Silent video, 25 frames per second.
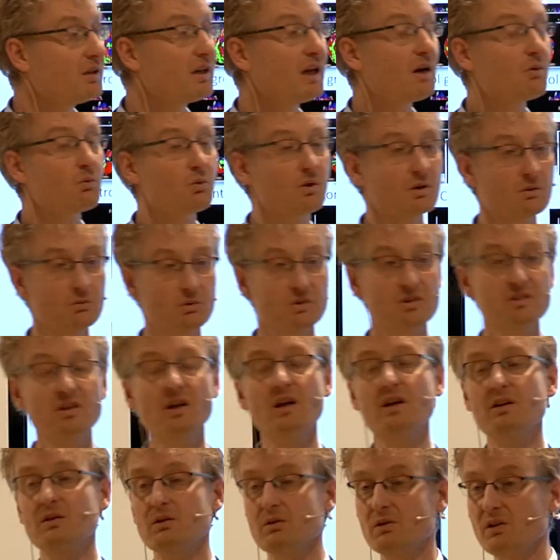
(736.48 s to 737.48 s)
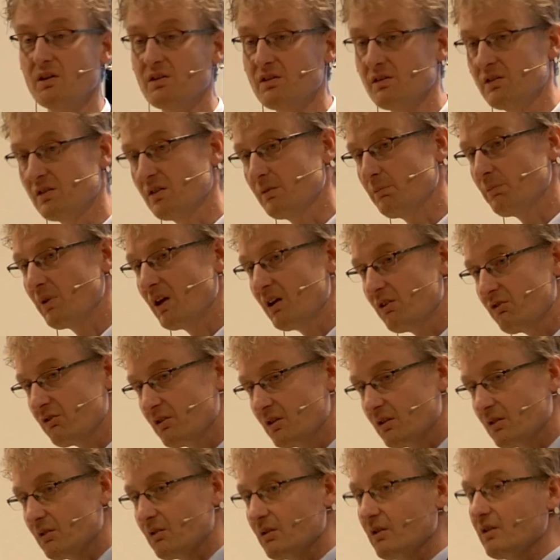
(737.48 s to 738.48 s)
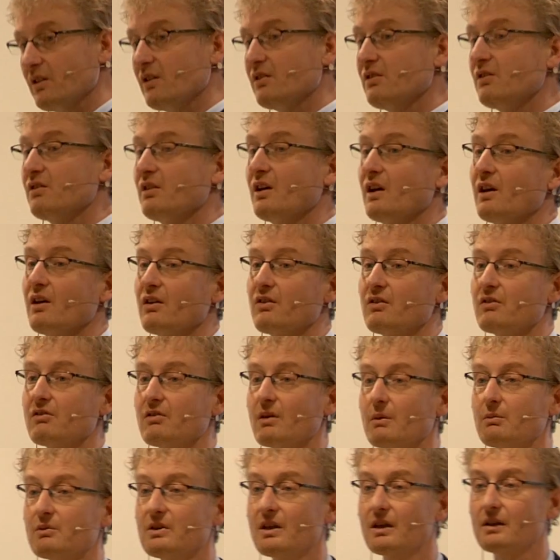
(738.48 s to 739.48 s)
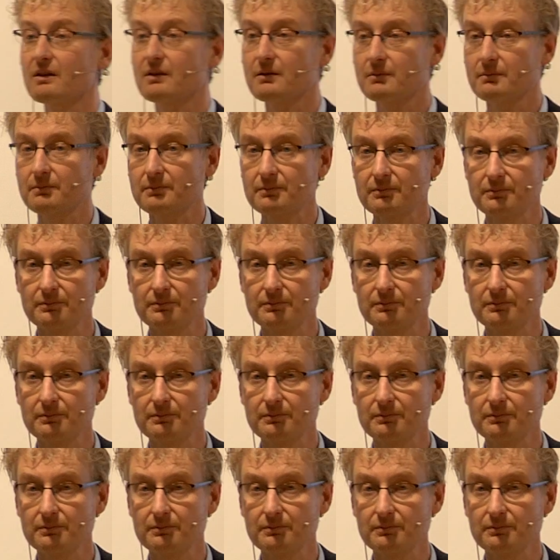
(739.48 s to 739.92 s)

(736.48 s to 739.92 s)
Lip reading: the network will tell you this is a patient or this is a healthy subject.